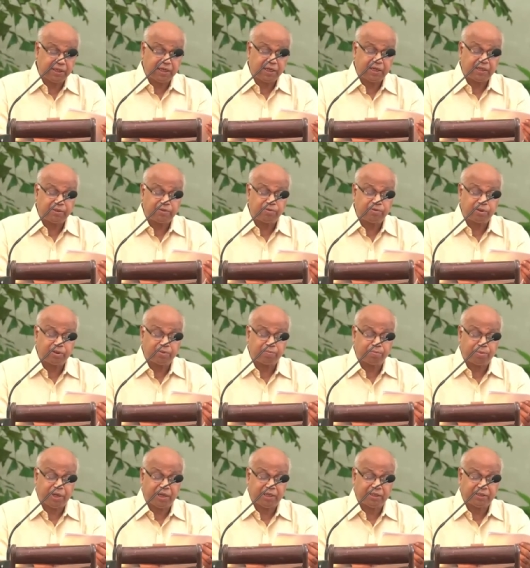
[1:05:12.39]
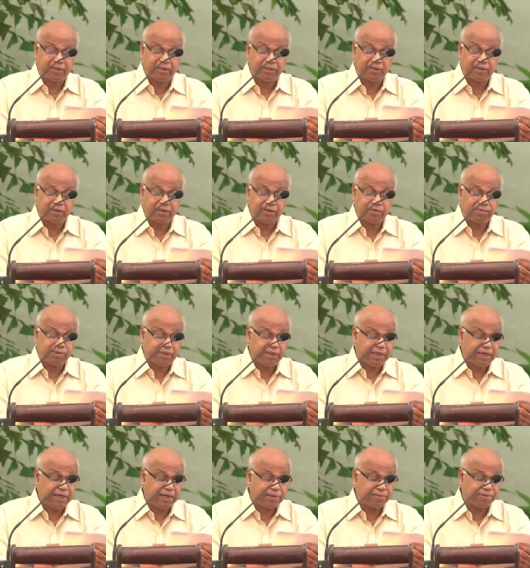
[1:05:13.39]
and through compassion one
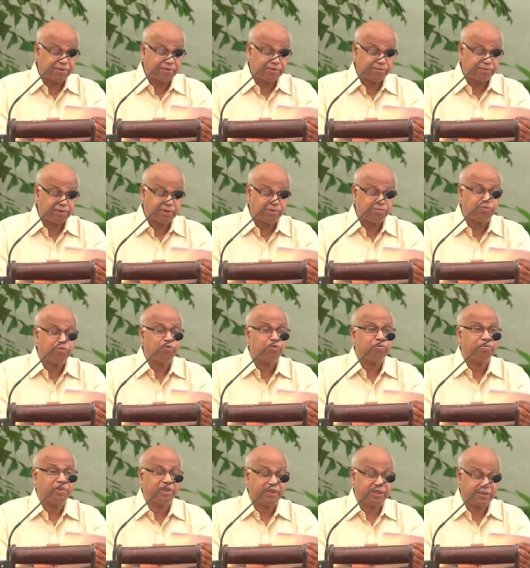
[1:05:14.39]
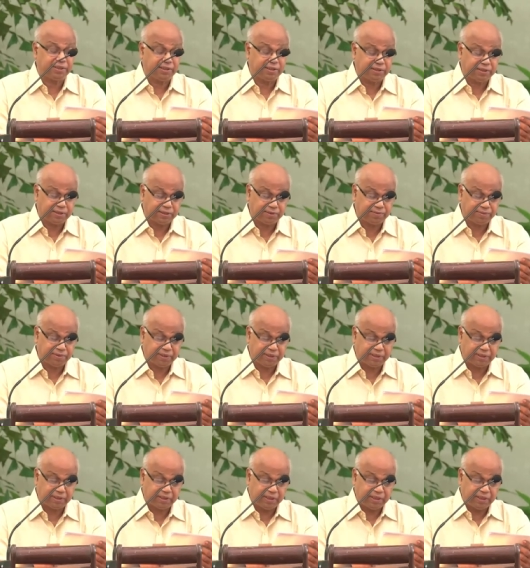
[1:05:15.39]
helps to remove that suffering.